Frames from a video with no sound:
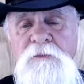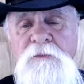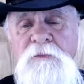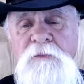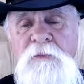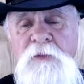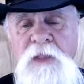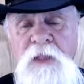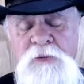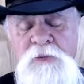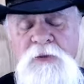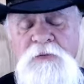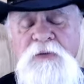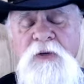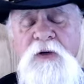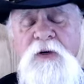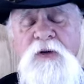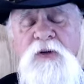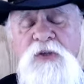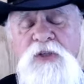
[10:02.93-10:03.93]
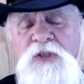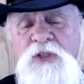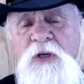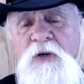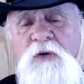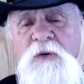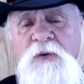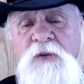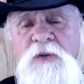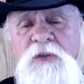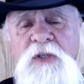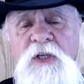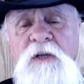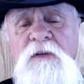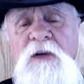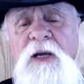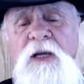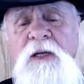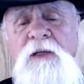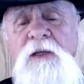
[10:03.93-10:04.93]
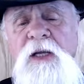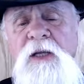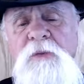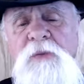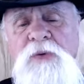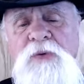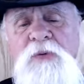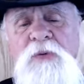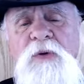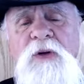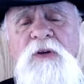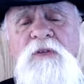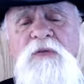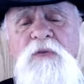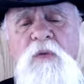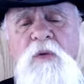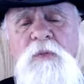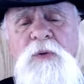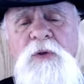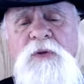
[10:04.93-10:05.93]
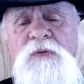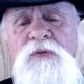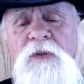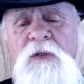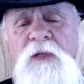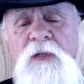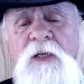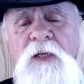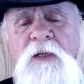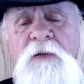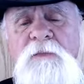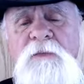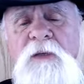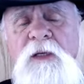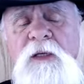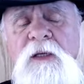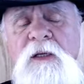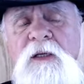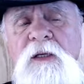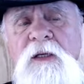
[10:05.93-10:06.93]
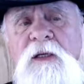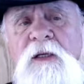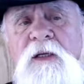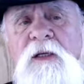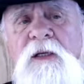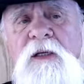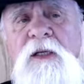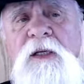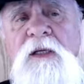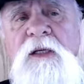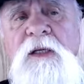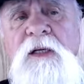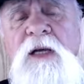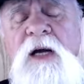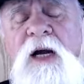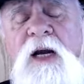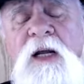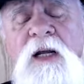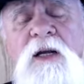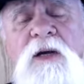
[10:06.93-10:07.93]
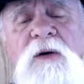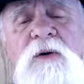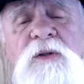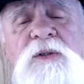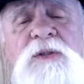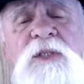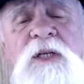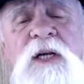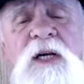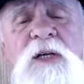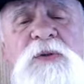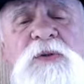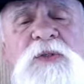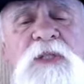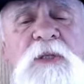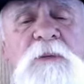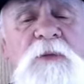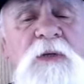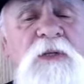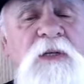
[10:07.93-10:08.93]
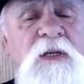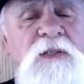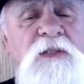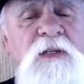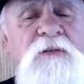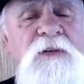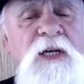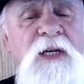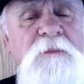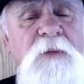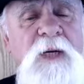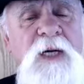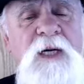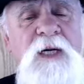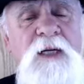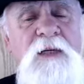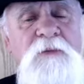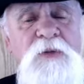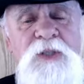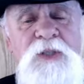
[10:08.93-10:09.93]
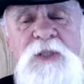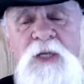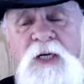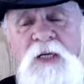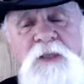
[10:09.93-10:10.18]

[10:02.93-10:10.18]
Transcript: that was a very good show that Steve had today. It was really informative. Kind of coincides with some of the things I've had in my head, which I